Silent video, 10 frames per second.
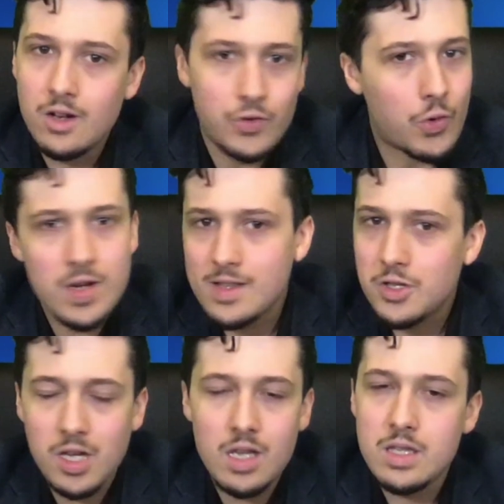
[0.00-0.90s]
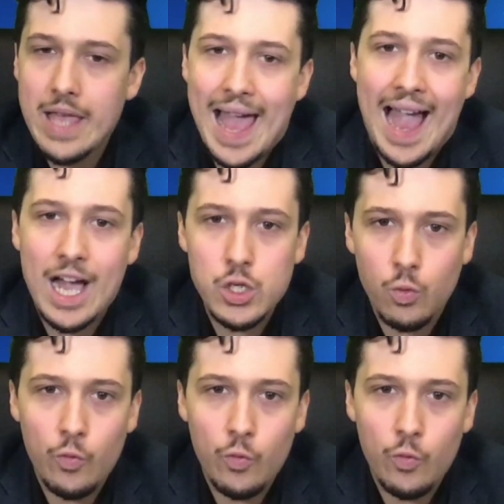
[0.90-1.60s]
nor does it change the actual